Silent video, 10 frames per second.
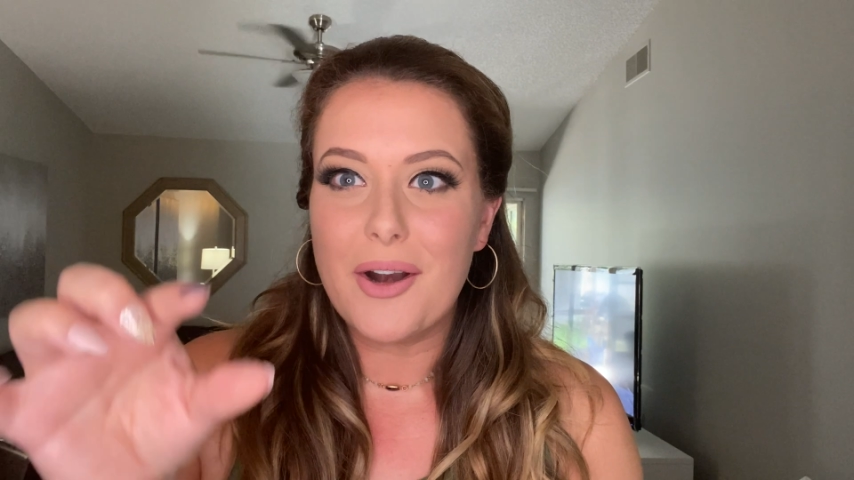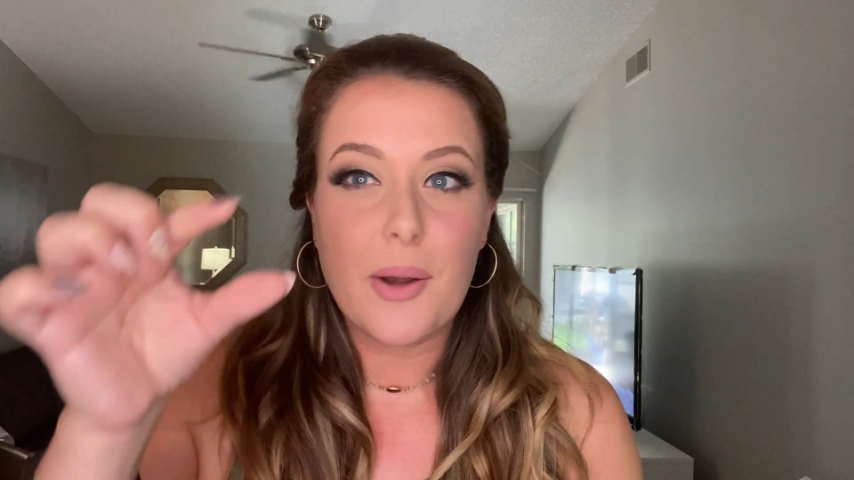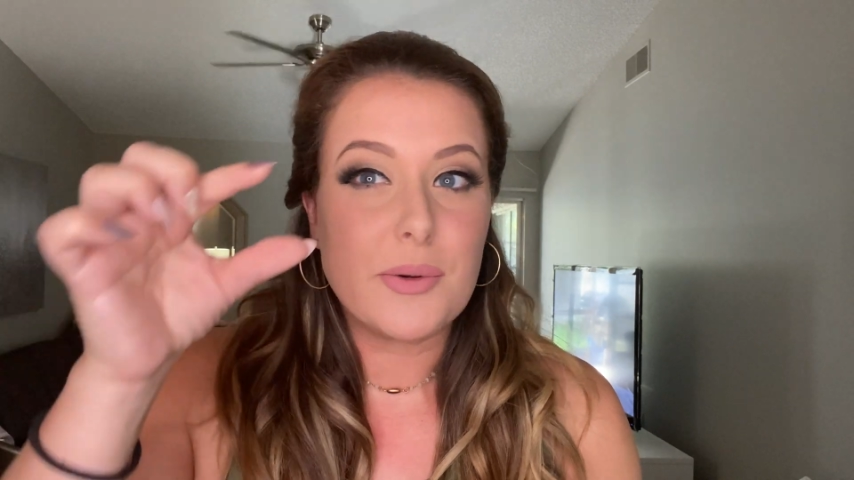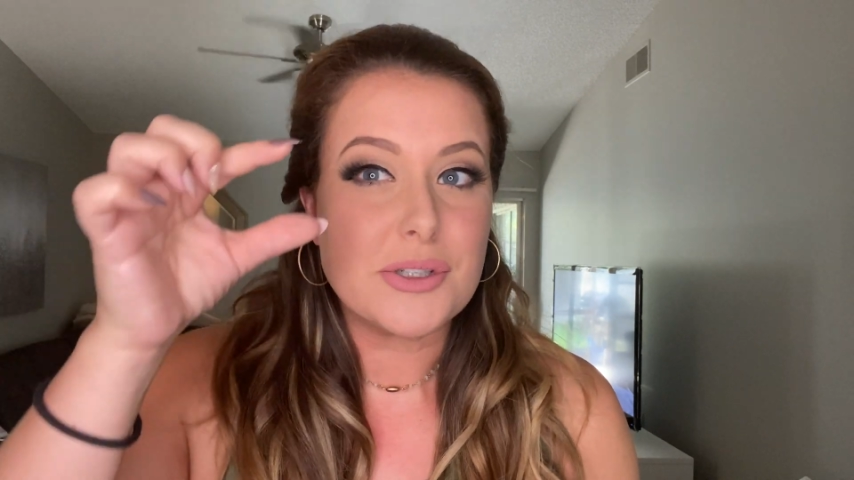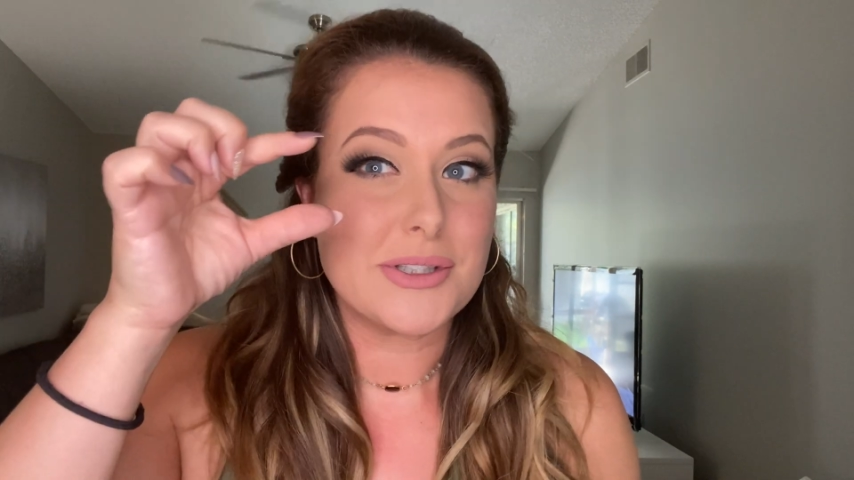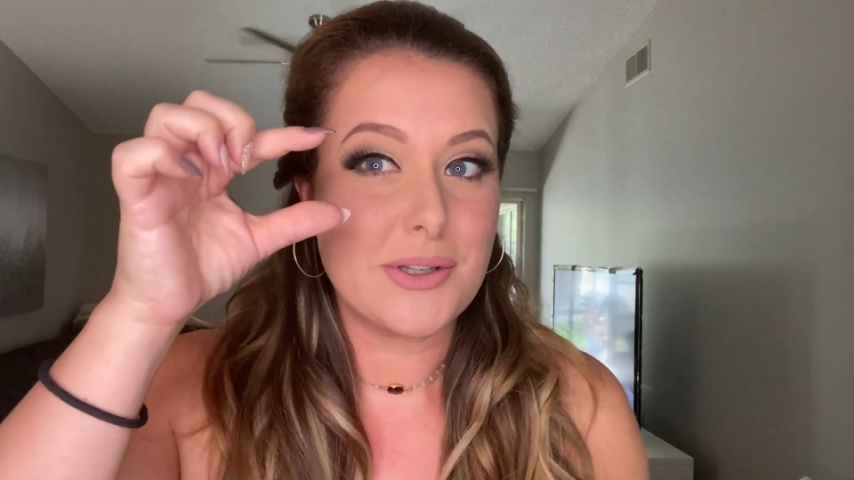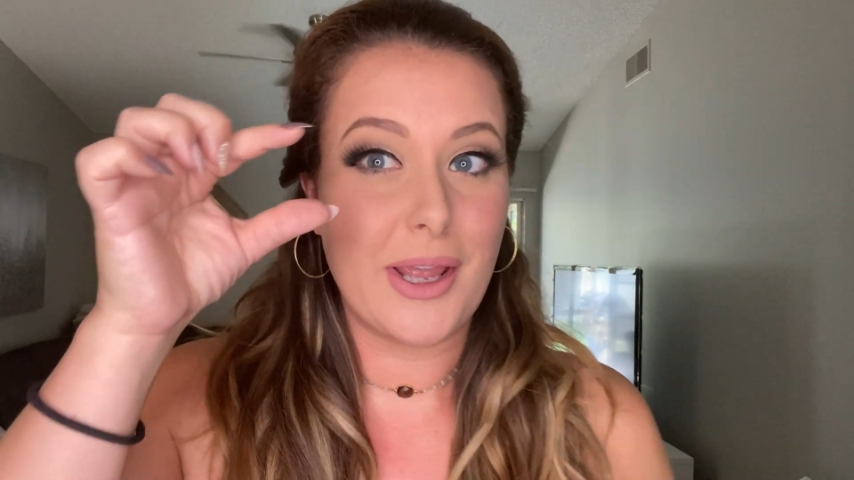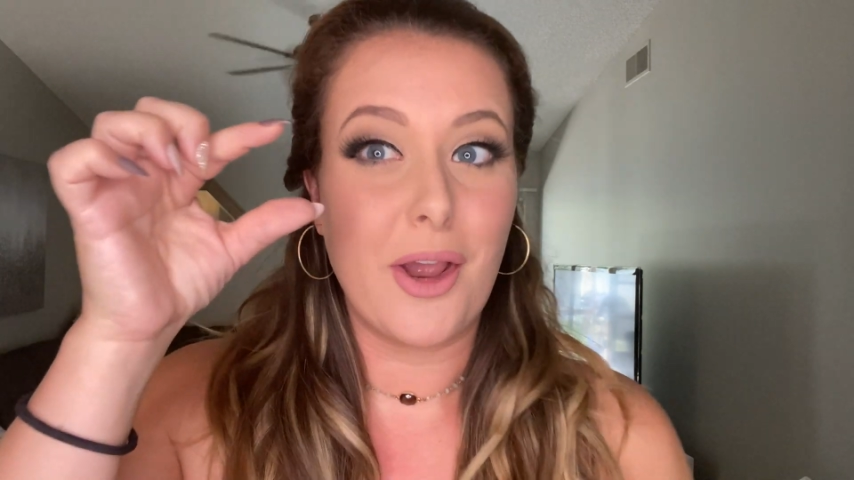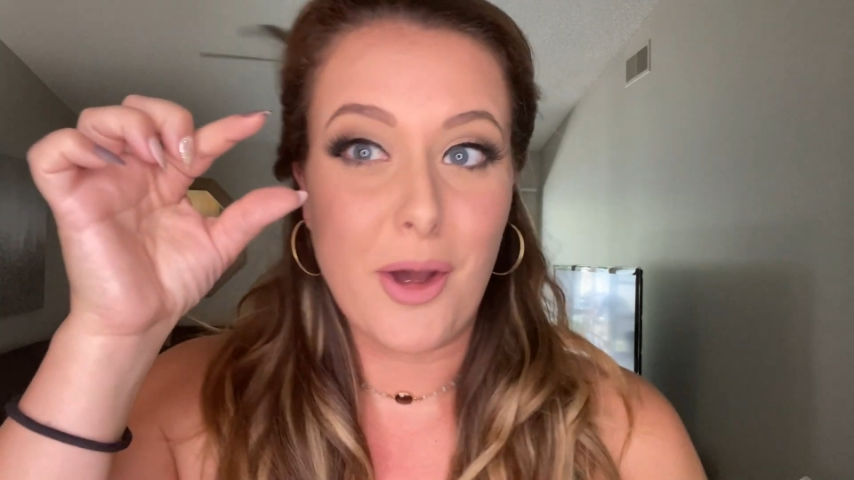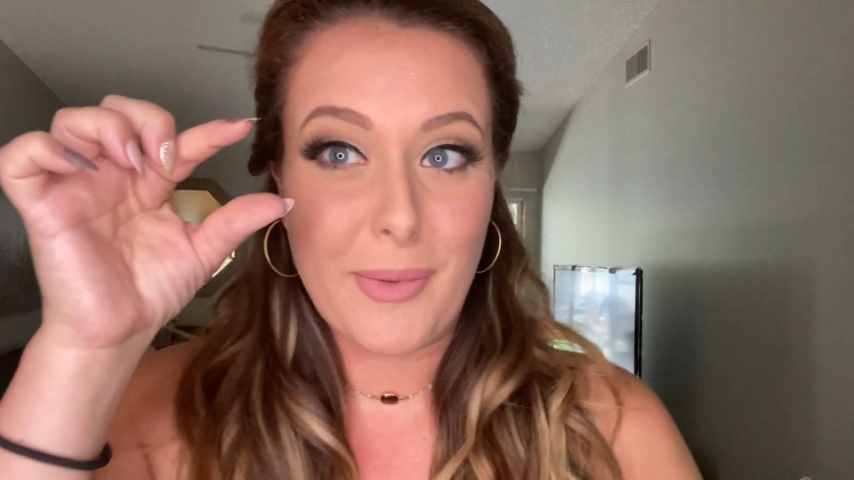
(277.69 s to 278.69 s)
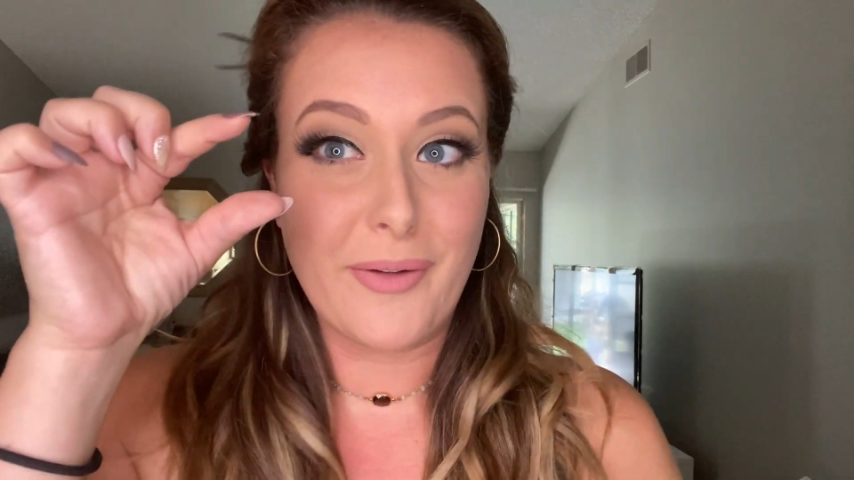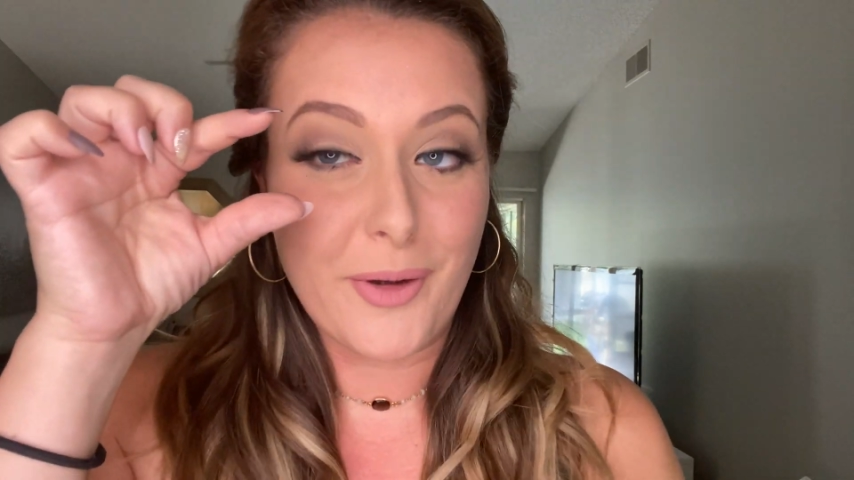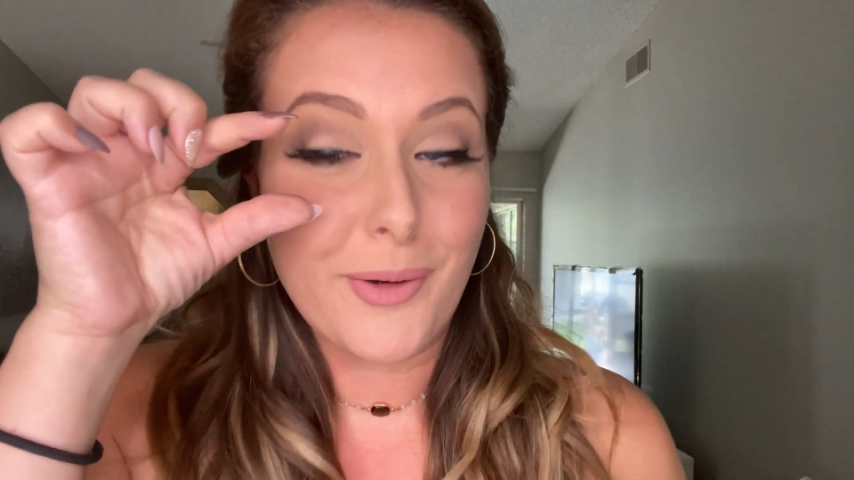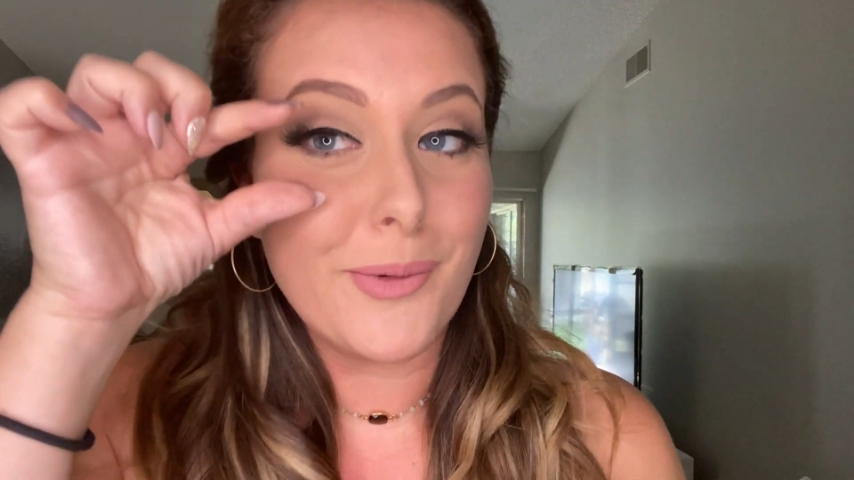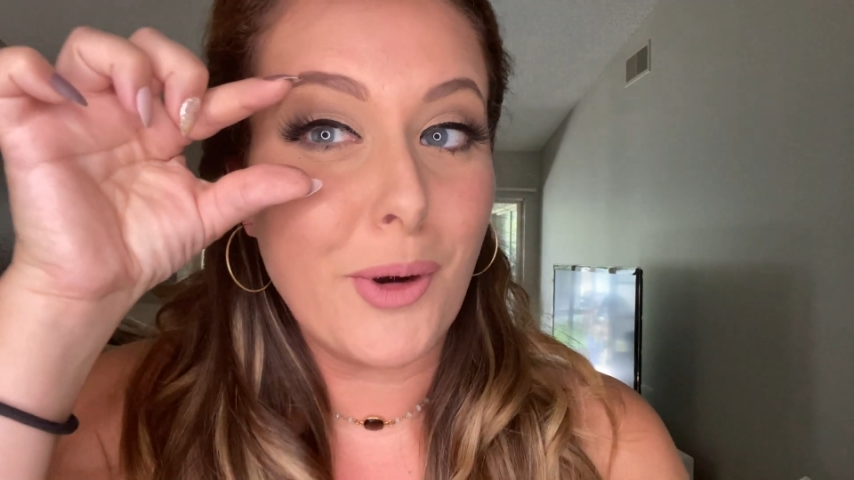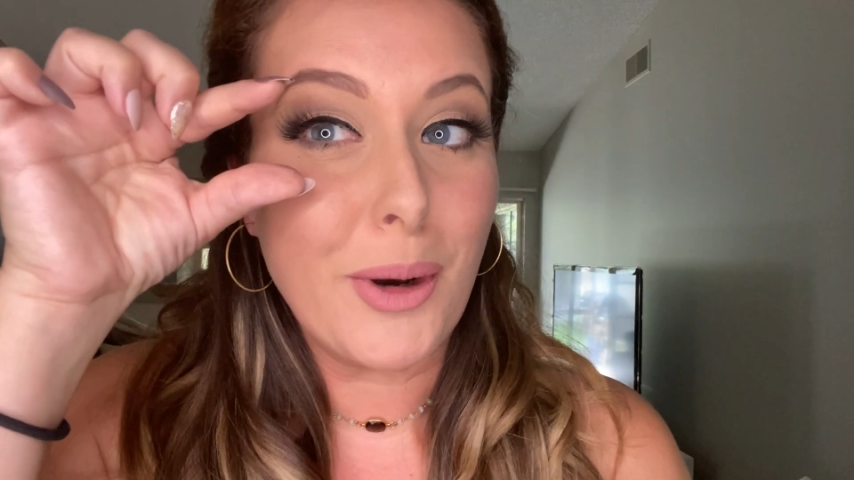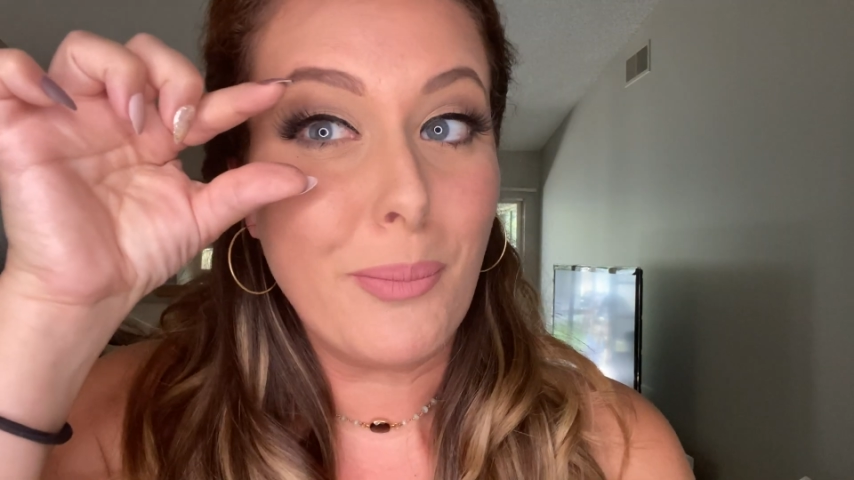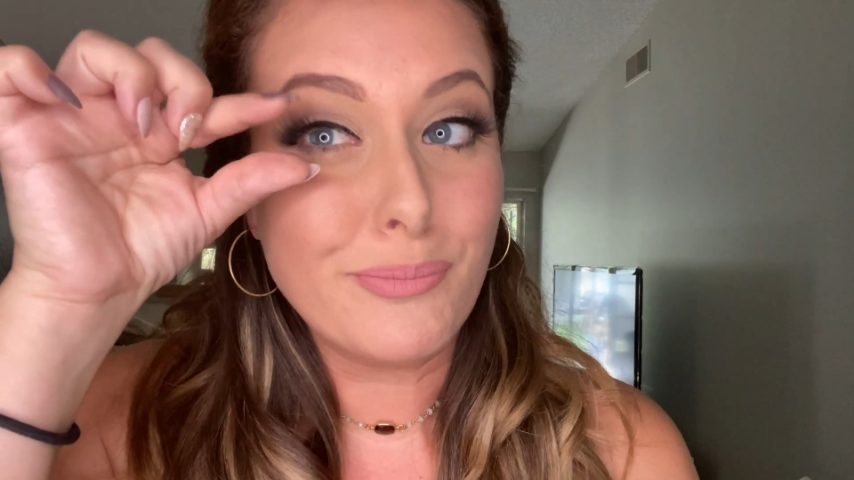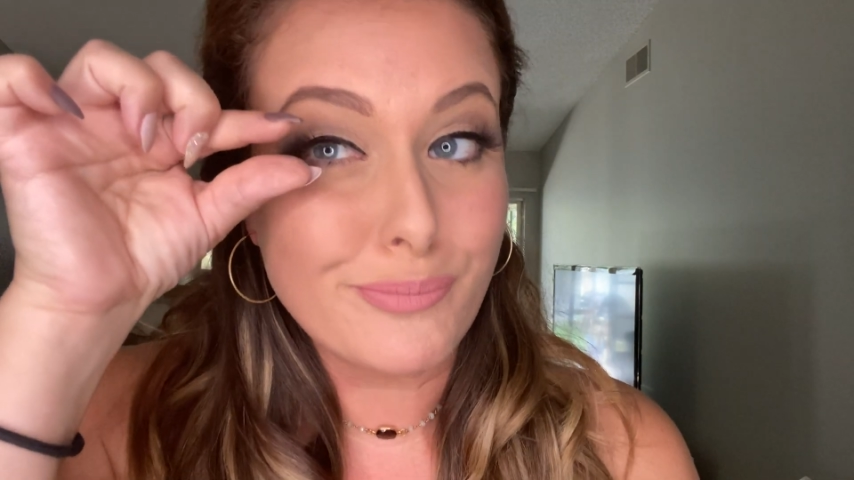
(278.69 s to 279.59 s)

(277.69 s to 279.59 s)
I was just like on my phone going